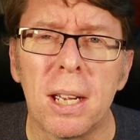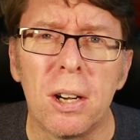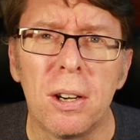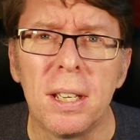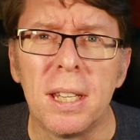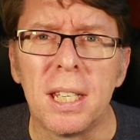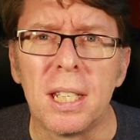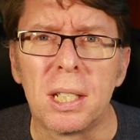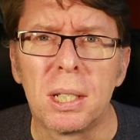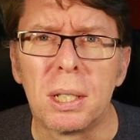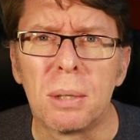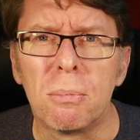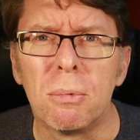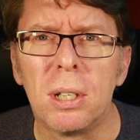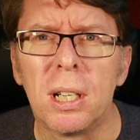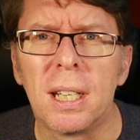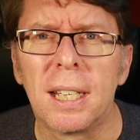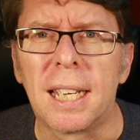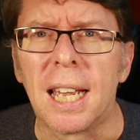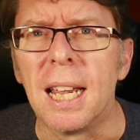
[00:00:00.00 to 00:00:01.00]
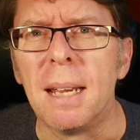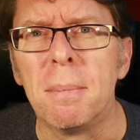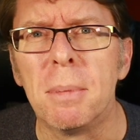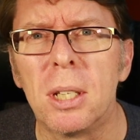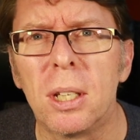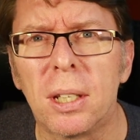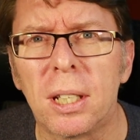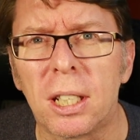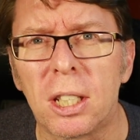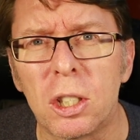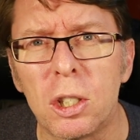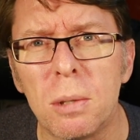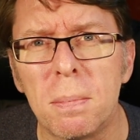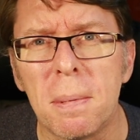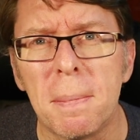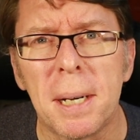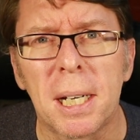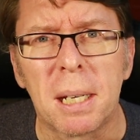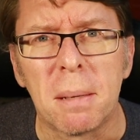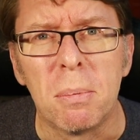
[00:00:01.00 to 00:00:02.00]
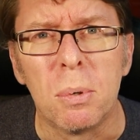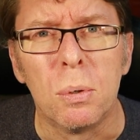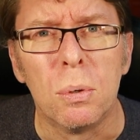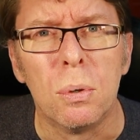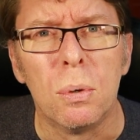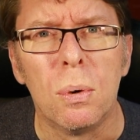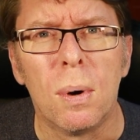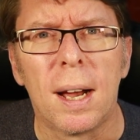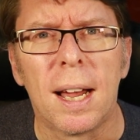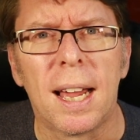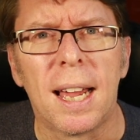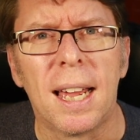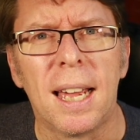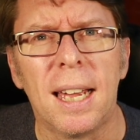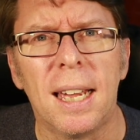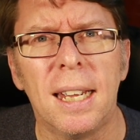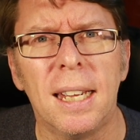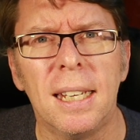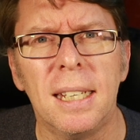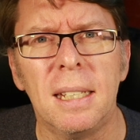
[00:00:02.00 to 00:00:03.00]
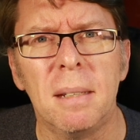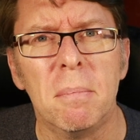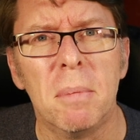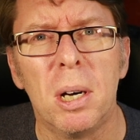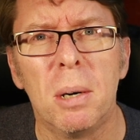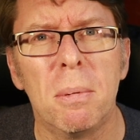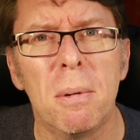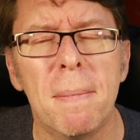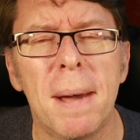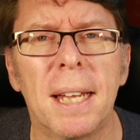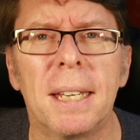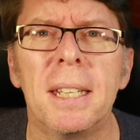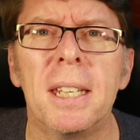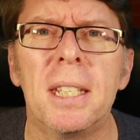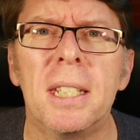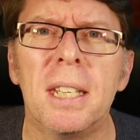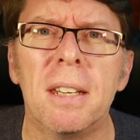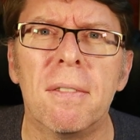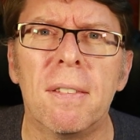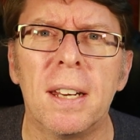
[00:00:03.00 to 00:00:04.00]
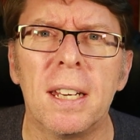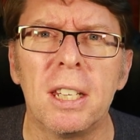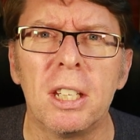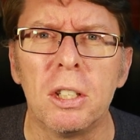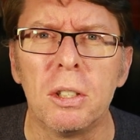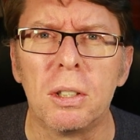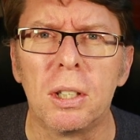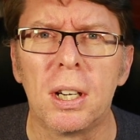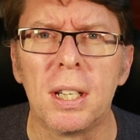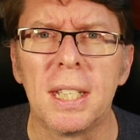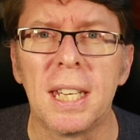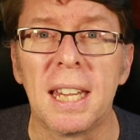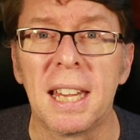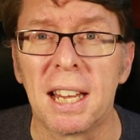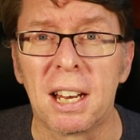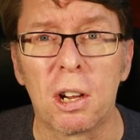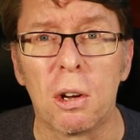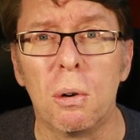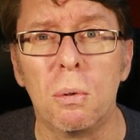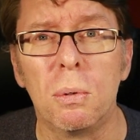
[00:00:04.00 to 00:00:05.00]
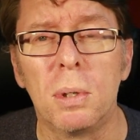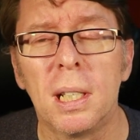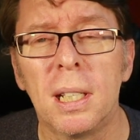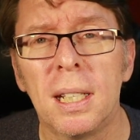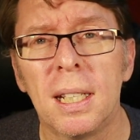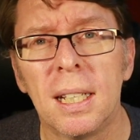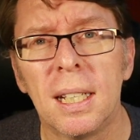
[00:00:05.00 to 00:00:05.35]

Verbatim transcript: behind this were games like Super Monkey Ball and Marble Madness, if any of you guys are that old.